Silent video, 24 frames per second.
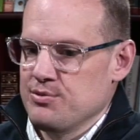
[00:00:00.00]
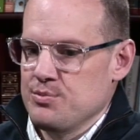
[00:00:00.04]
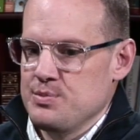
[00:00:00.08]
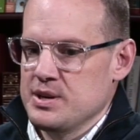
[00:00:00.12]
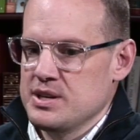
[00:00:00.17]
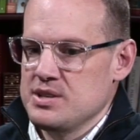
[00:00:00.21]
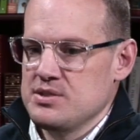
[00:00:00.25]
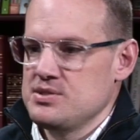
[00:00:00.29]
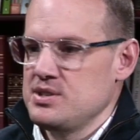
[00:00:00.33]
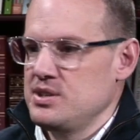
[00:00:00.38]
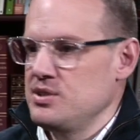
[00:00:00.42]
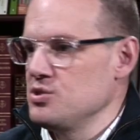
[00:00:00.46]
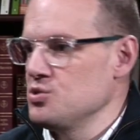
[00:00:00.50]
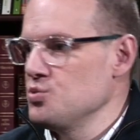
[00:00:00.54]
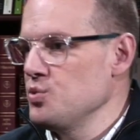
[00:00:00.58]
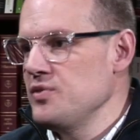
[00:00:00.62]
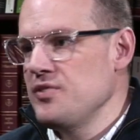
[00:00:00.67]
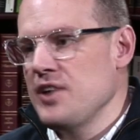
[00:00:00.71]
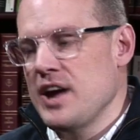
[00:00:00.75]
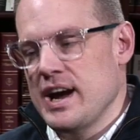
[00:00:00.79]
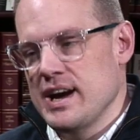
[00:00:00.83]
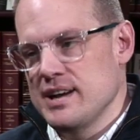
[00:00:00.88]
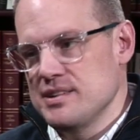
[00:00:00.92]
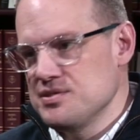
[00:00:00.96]
the casinos.
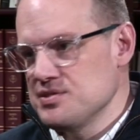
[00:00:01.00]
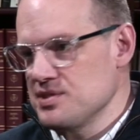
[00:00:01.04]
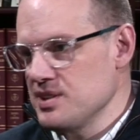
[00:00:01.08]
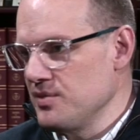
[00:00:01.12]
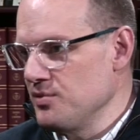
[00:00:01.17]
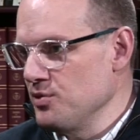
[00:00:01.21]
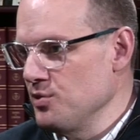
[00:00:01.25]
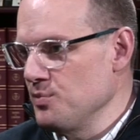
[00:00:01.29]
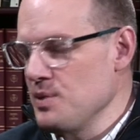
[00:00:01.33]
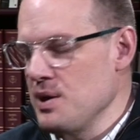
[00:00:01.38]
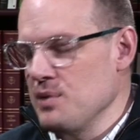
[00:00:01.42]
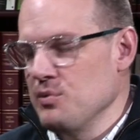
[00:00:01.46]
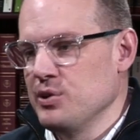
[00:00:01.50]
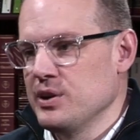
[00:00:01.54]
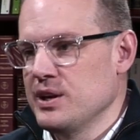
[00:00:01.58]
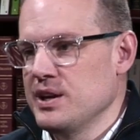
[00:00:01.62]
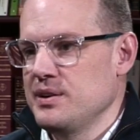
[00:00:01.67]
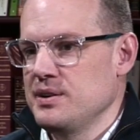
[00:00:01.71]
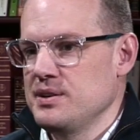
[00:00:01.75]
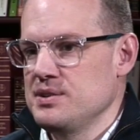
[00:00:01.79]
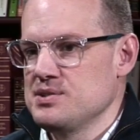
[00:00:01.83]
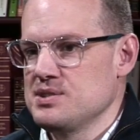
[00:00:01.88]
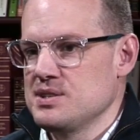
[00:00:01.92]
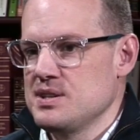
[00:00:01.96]
We've had several public
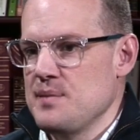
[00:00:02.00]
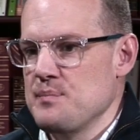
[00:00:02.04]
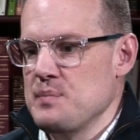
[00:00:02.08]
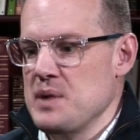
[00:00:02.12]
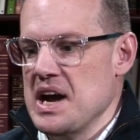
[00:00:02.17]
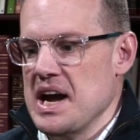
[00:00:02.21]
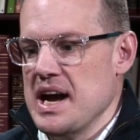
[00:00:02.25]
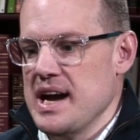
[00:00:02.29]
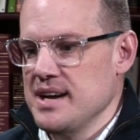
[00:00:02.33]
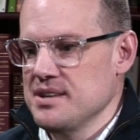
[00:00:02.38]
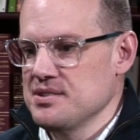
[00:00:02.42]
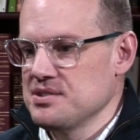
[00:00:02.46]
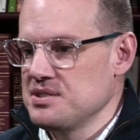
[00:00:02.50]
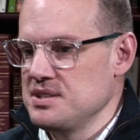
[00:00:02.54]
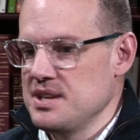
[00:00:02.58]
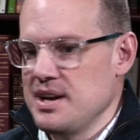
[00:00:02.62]
hearings in the past,